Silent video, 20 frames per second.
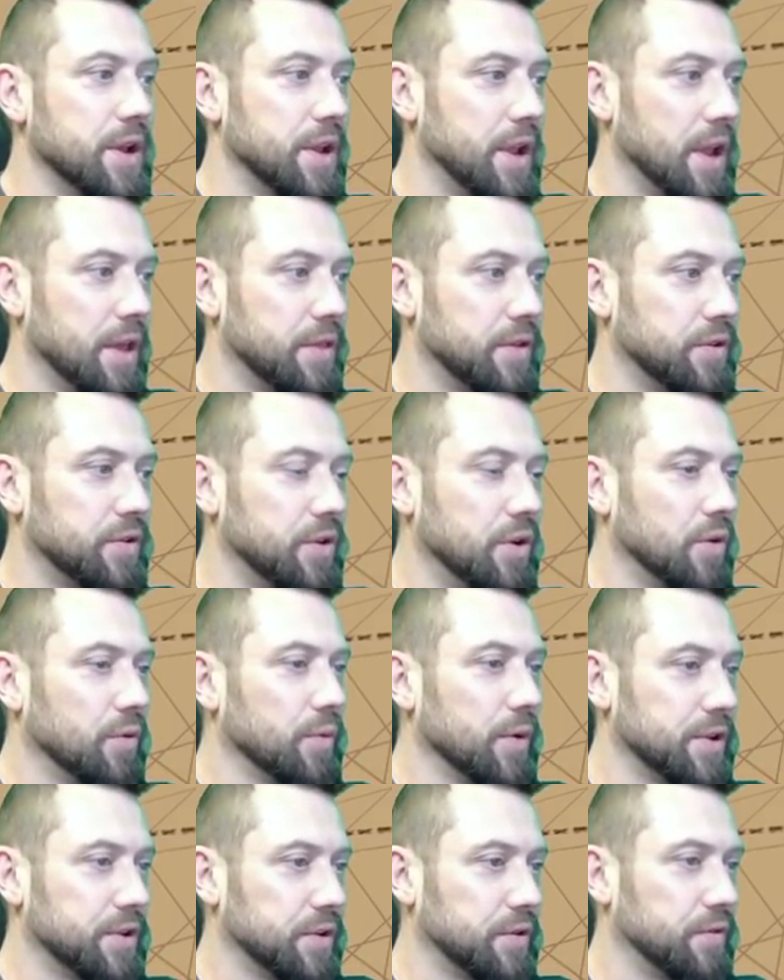Yeah, there's no
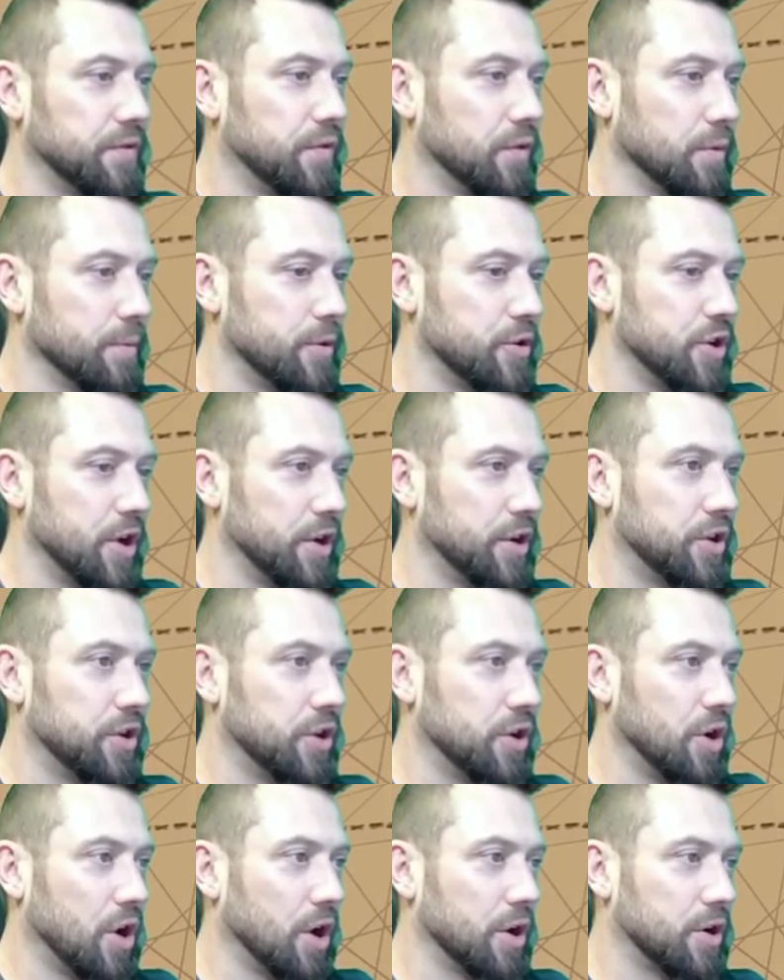reason for Magenta to
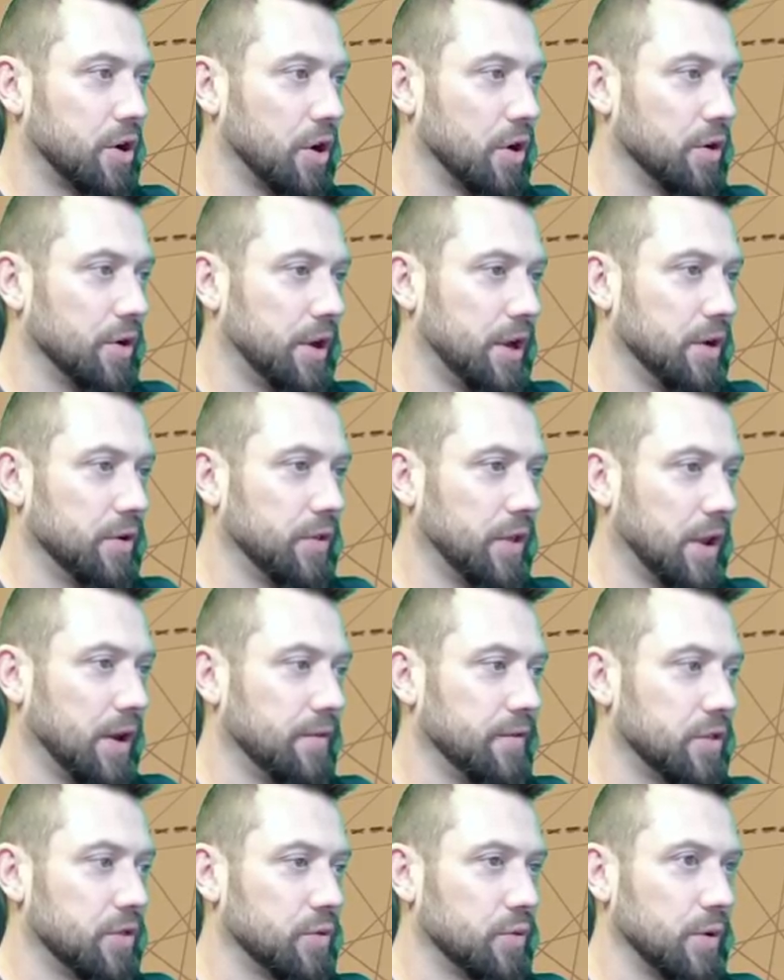not guard here. They can
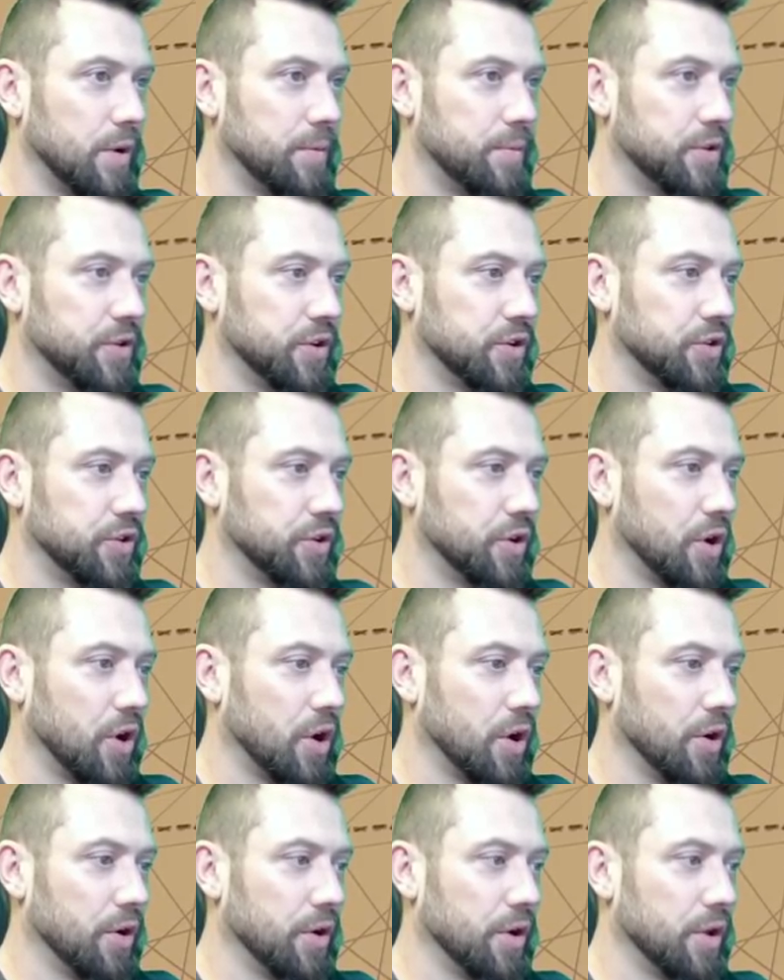have a three-position
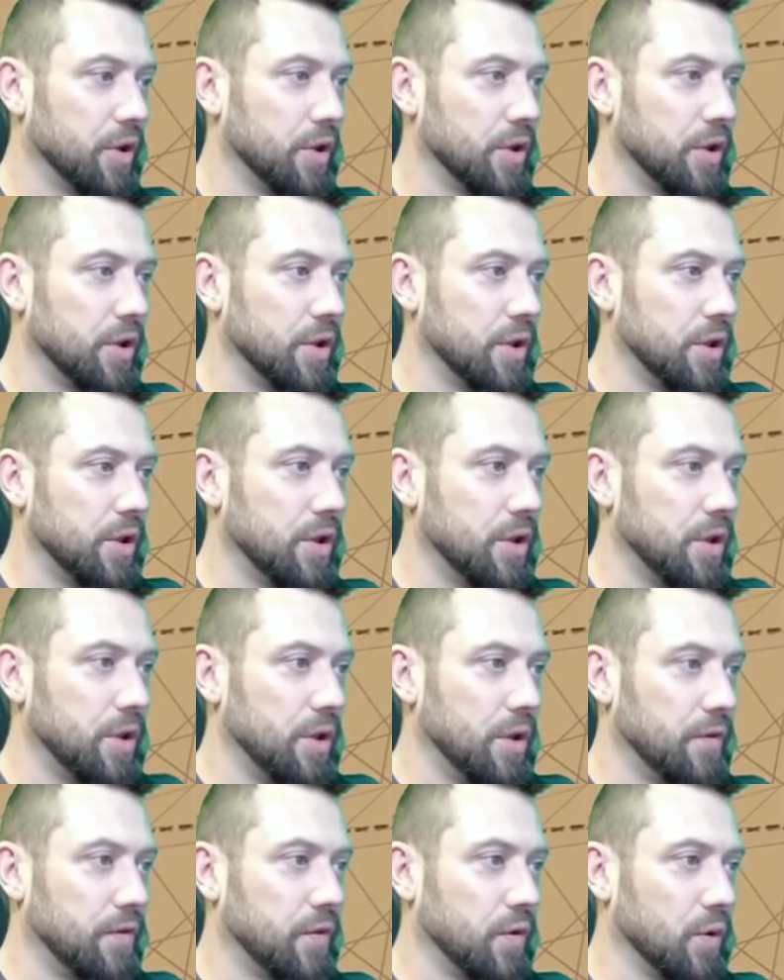guard
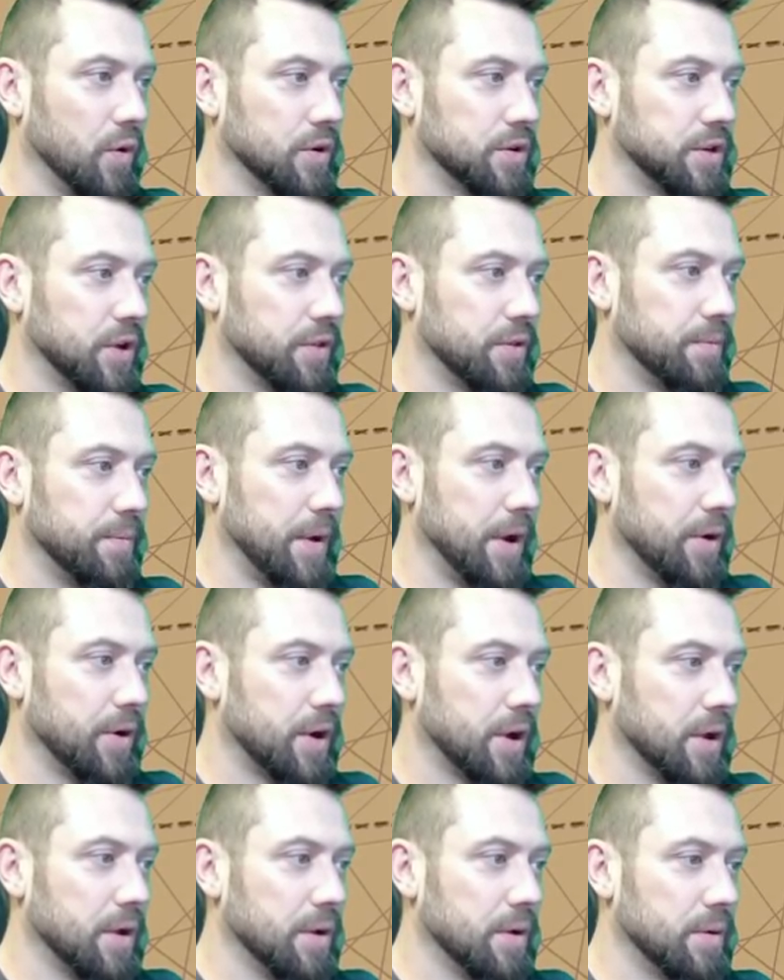for South
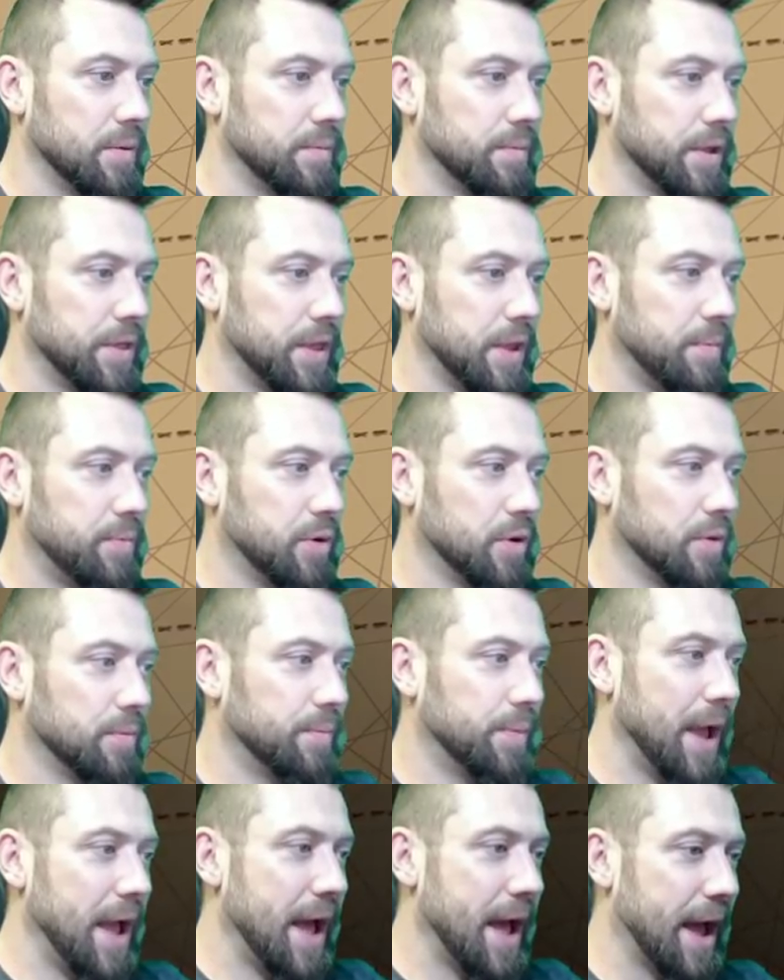America, but they pull
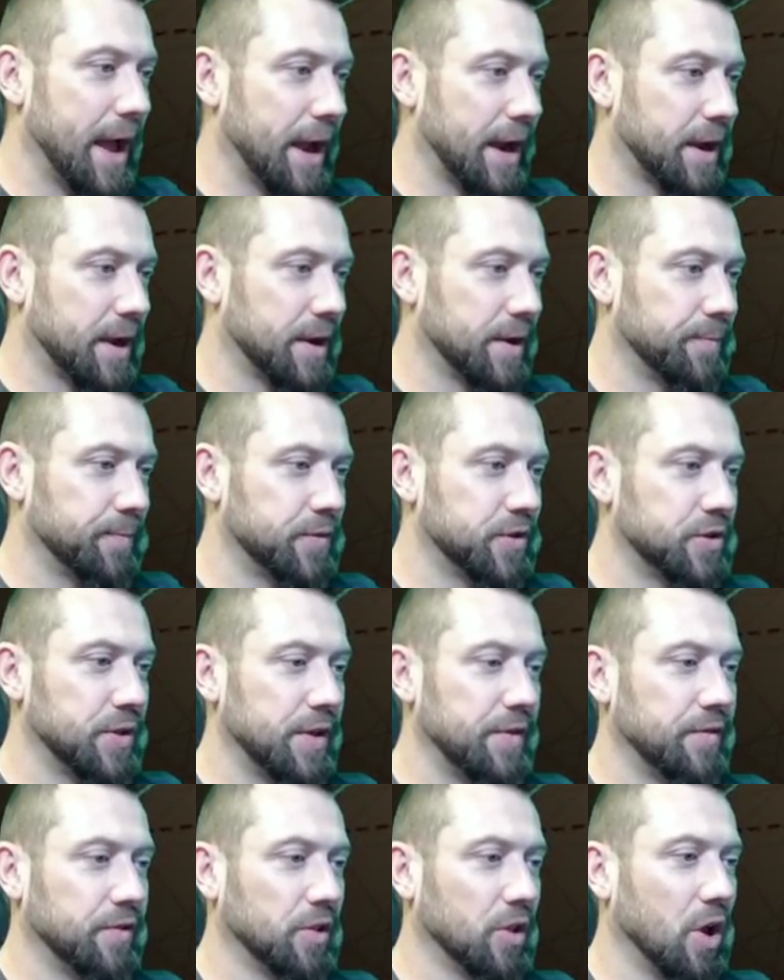back. So
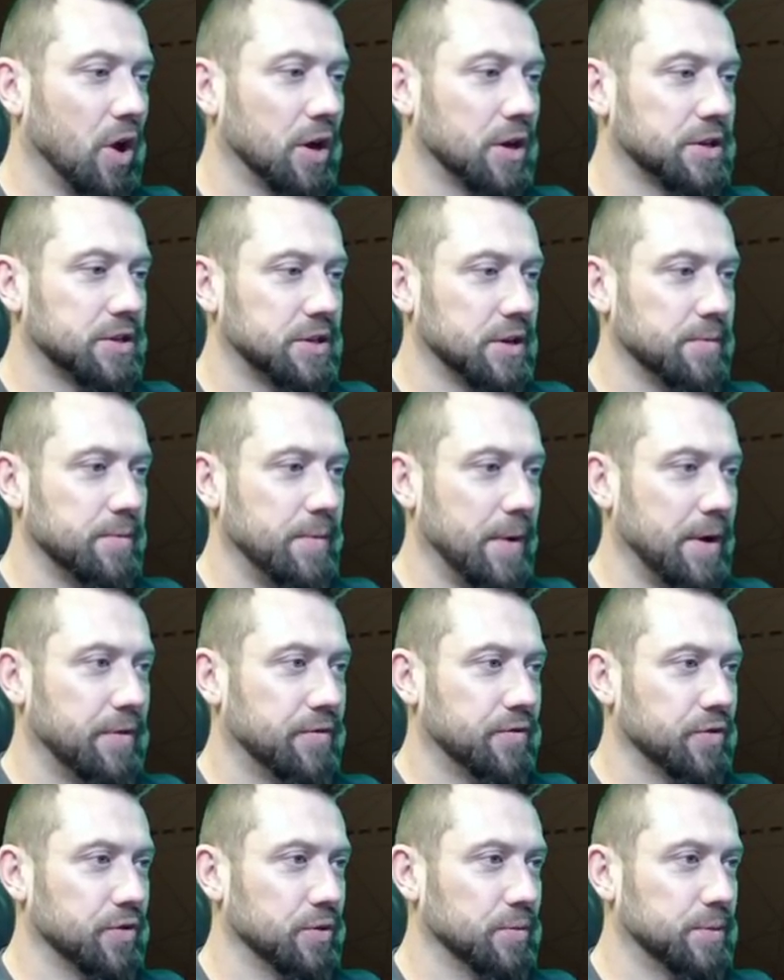they've locked some amount of
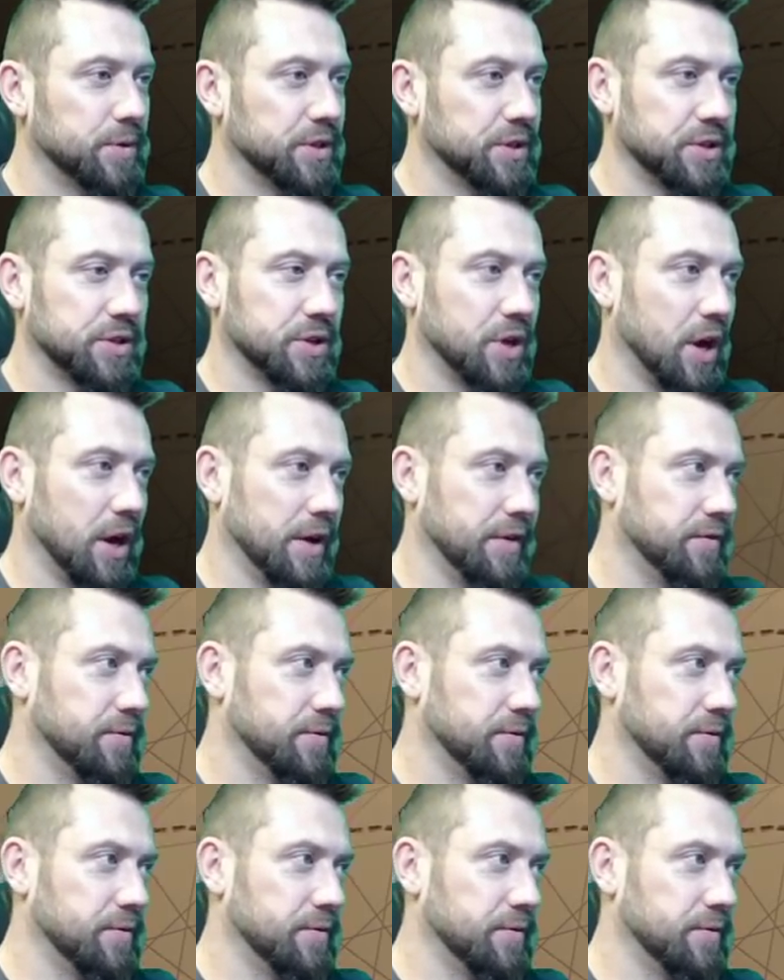troops inside of